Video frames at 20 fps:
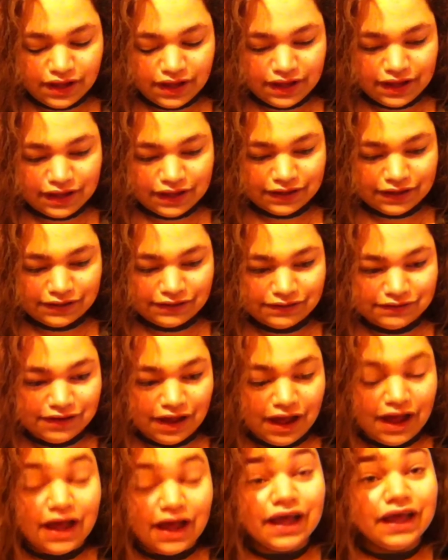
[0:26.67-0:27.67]
And
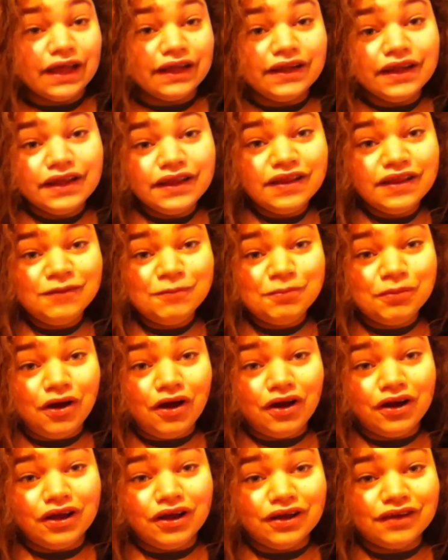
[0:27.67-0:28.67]
I like these
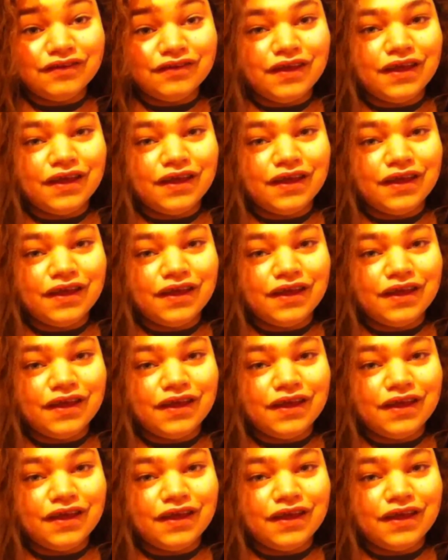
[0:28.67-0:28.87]
products,